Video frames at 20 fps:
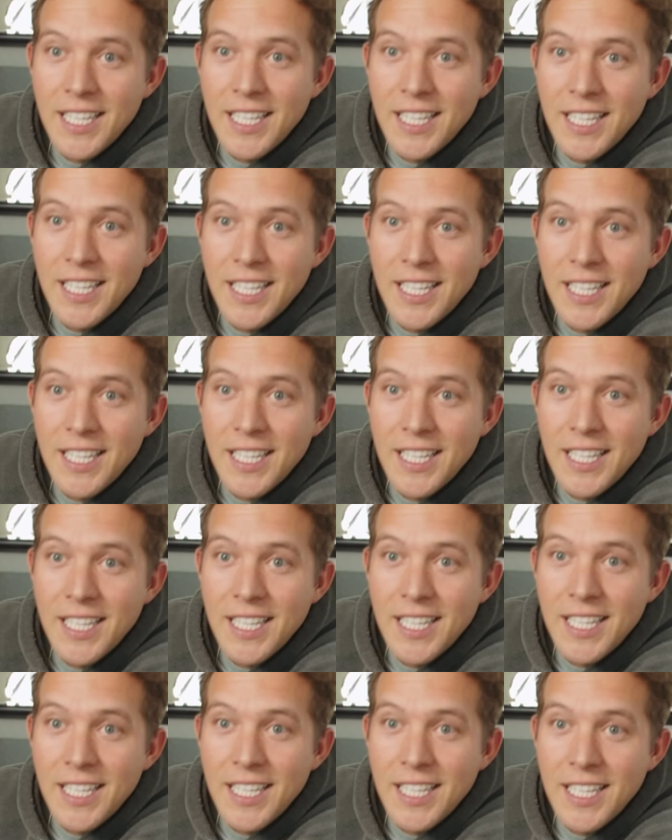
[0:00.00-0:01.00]

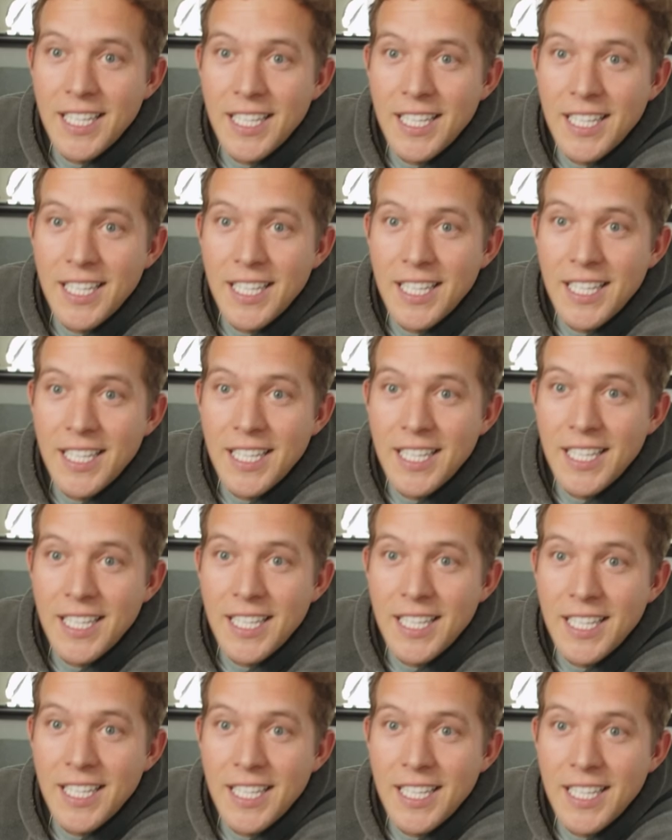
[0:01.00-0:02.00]

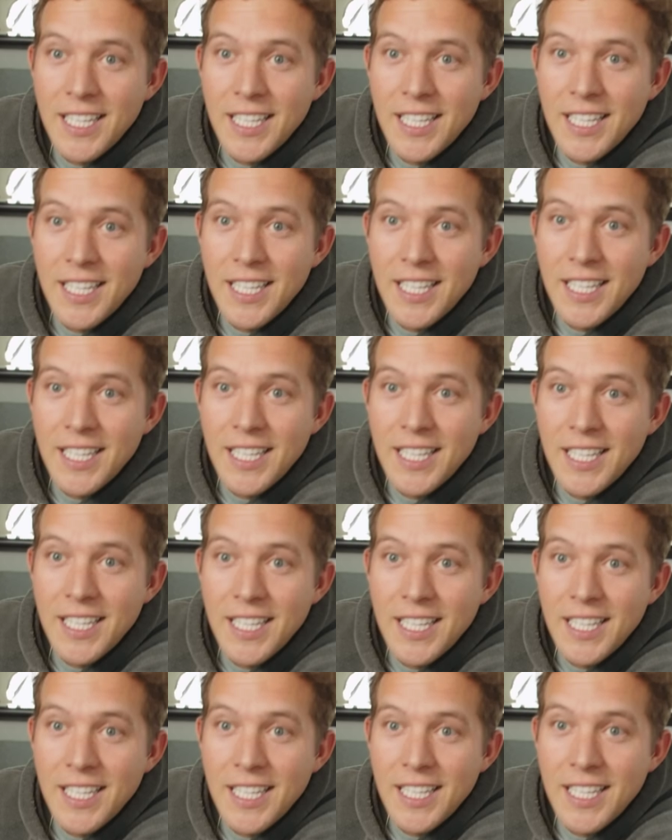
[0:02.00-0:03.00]

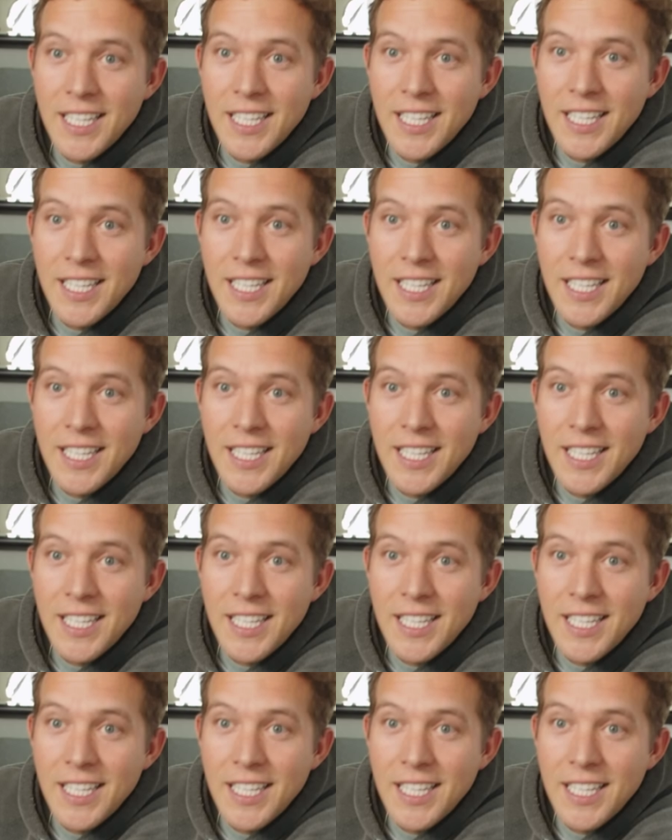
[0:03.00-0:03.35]
[no speech]